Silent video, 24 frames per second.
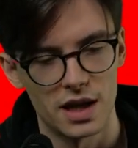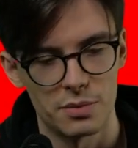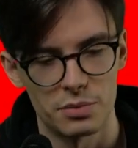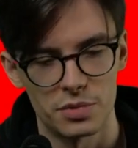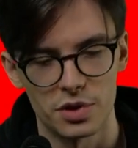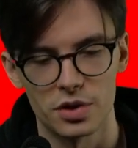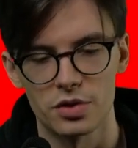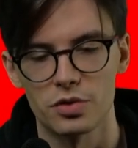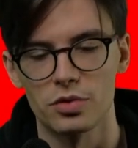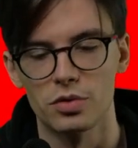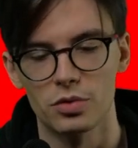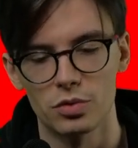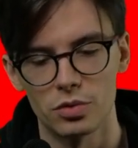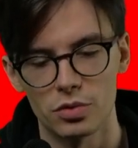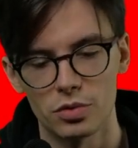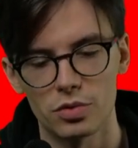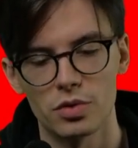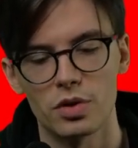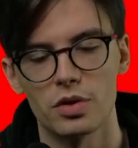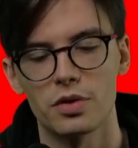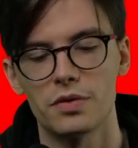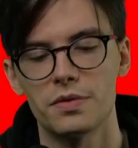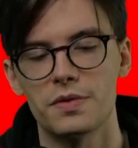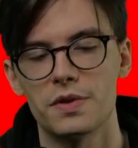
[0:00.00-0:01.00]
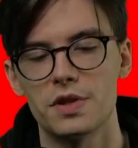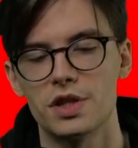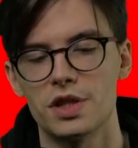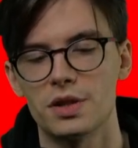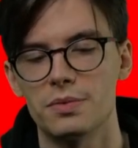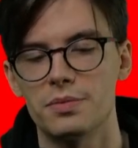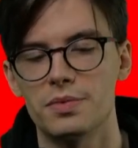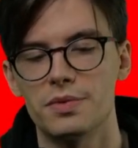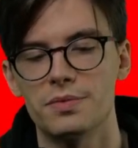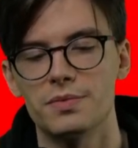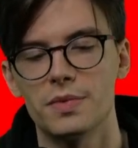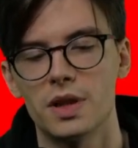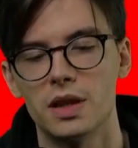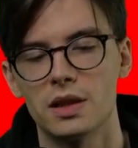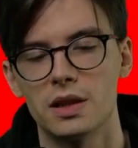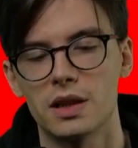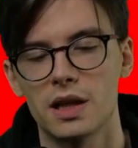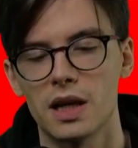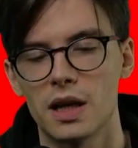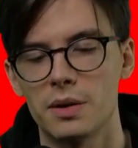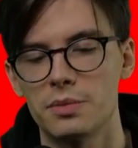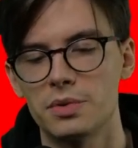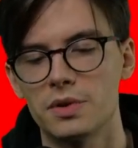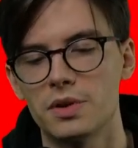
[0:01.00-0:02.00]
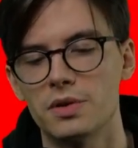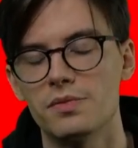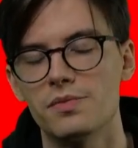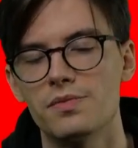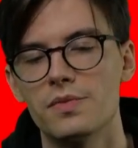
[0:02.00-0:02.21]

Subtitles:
the crew of the ship and the captain.